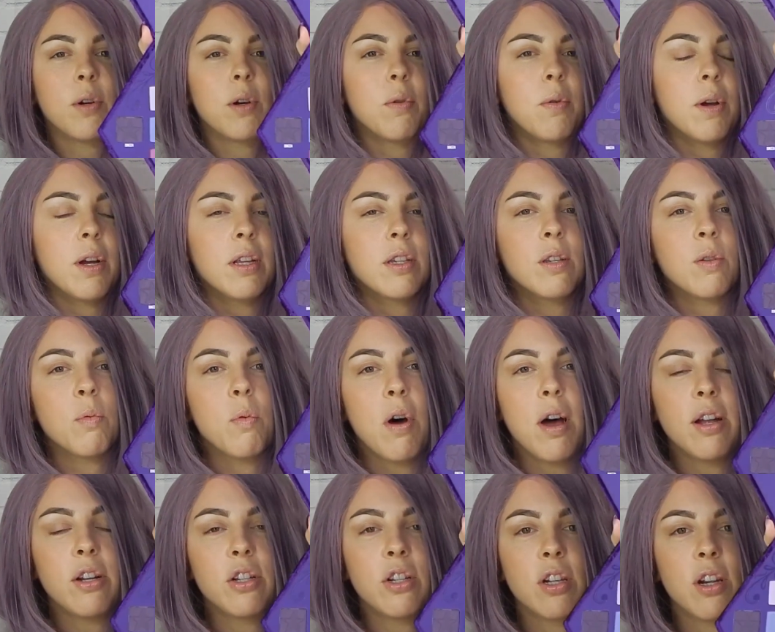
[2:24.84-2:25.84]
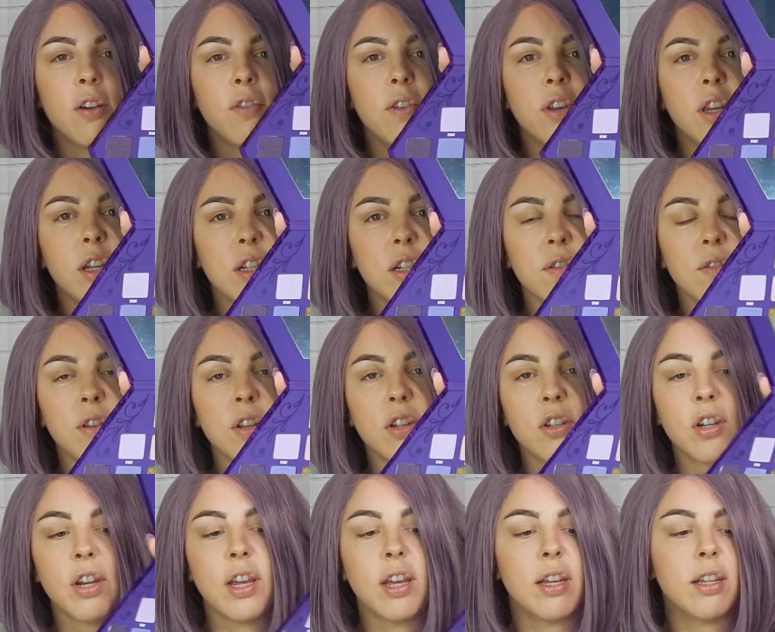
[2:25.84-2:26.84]
a quick swatch of each of the
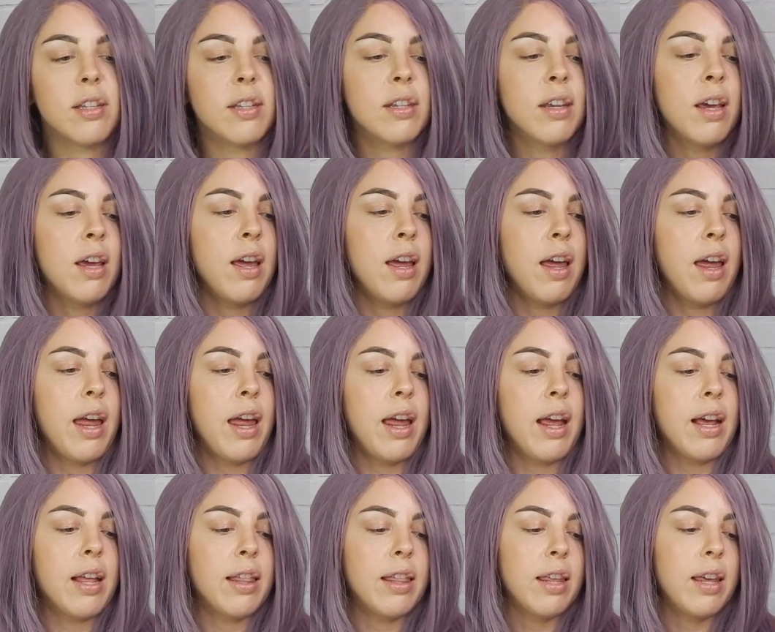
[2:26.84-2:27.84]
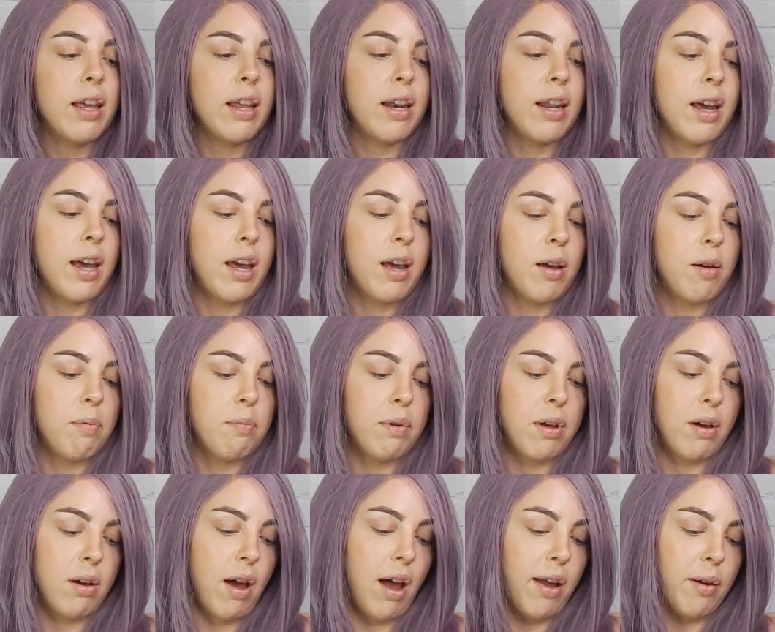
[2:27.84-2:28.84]
shades, and then
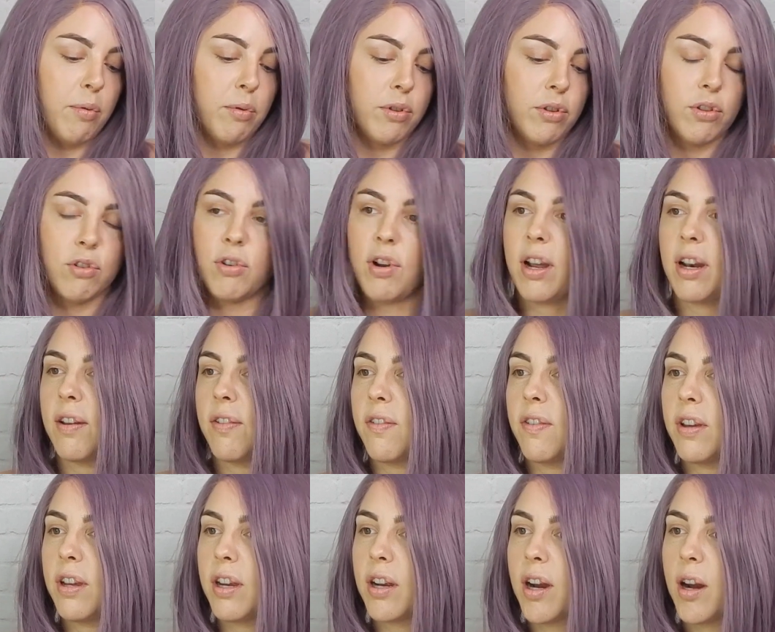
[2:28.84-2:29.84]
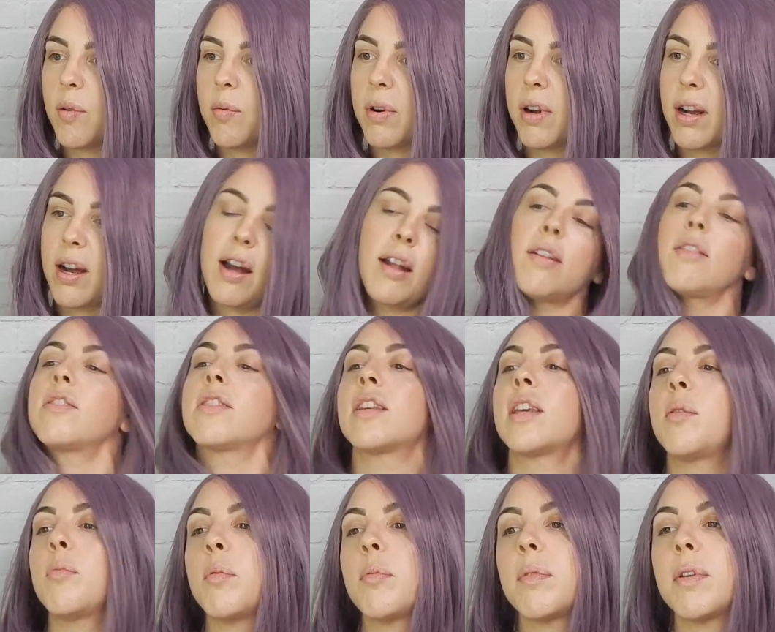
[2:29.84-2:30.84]
I will try to figure out what color
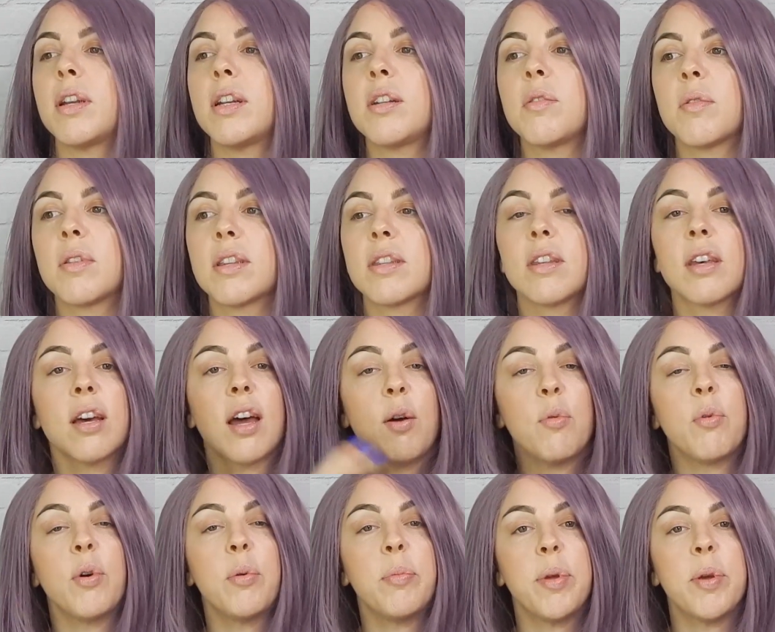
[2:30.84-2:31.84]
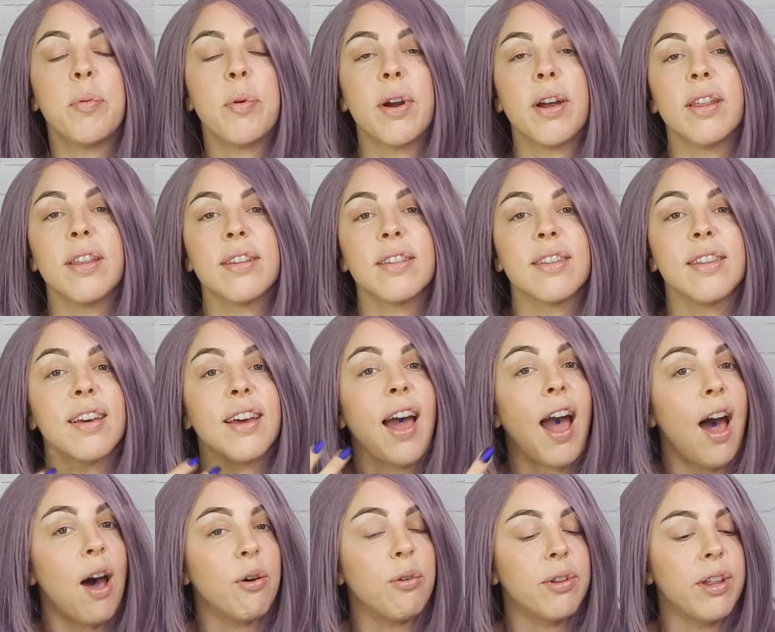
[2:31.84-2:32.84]
scheme I'm going to do with this look. I will be wearing this look
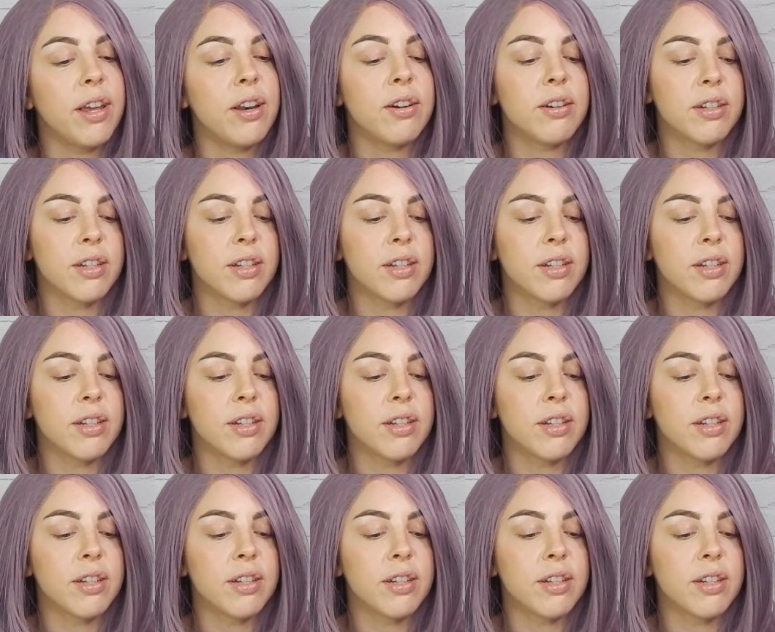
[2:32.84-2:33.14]
out later